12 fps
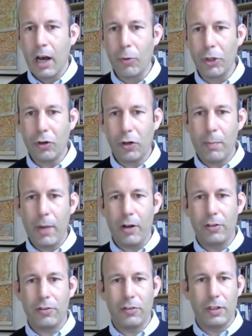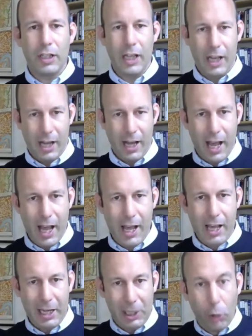we talk about
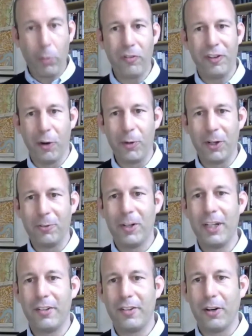a global phenomenon, right?